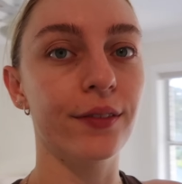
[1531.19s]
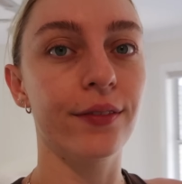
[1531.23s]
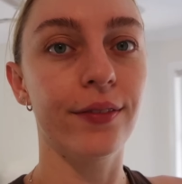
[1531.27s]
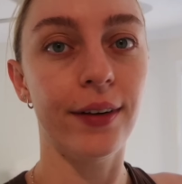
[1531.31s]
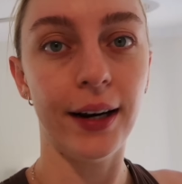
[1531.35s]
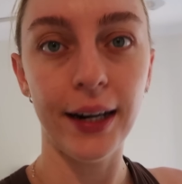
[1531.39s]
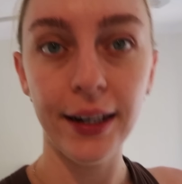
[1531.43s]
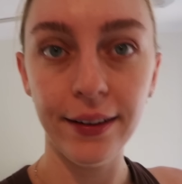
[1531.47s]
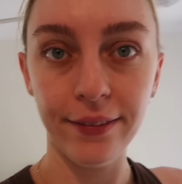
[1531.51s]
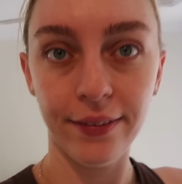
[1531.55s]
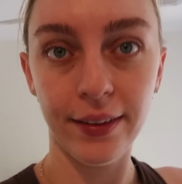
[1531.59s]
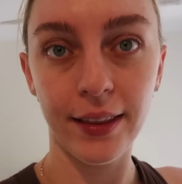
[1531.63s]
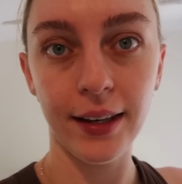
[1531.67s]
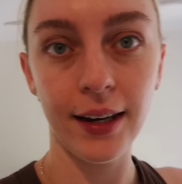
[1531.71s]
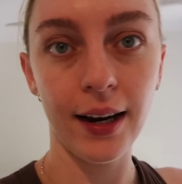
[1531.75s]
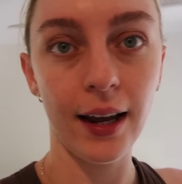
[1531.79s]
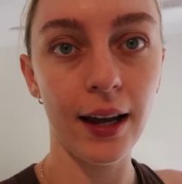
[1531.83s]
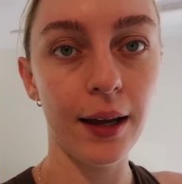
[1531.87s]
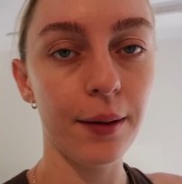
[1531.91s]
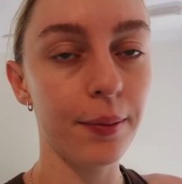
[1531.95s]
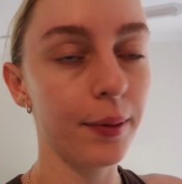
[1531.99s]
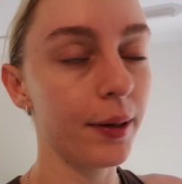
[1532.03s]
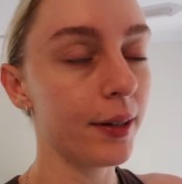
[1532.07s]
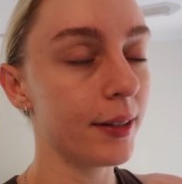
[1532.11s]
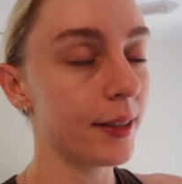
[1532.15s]
ready for the
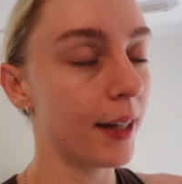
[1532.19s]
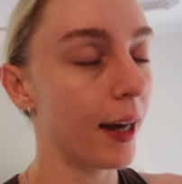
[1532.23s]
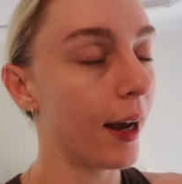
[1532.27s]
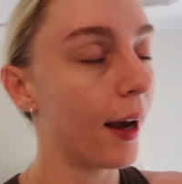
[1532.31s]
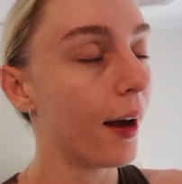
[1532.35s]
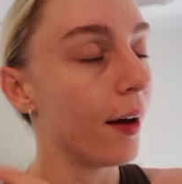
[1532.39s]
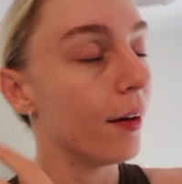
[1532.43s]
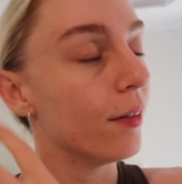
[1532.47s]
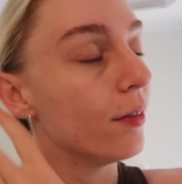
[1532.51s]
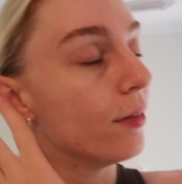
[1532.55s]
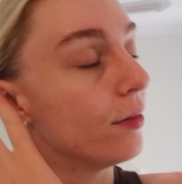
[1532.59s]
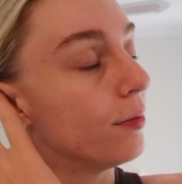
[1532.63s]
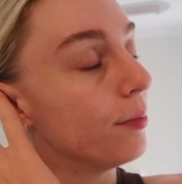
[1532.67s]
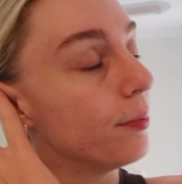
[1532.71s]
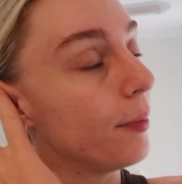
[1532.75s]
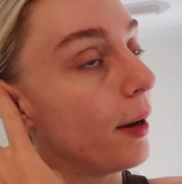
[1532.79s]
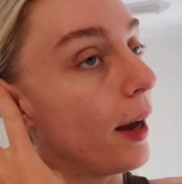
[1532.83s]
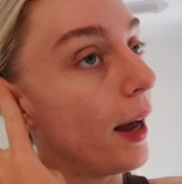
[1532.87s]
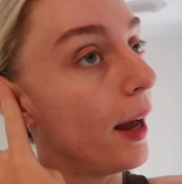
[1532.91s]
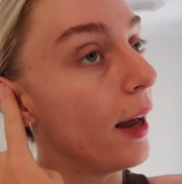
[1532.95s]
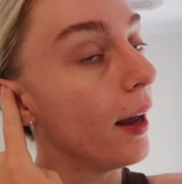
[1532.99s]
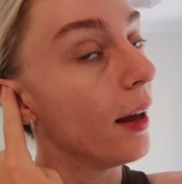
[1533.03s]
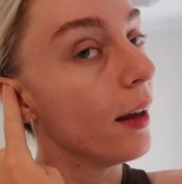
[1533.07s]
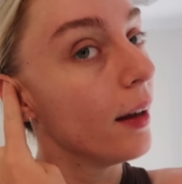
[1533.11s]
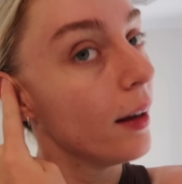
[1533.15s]
day because I have
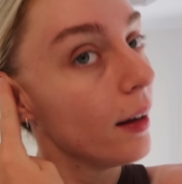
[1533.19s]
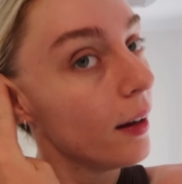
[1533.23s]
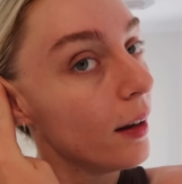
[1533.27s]
my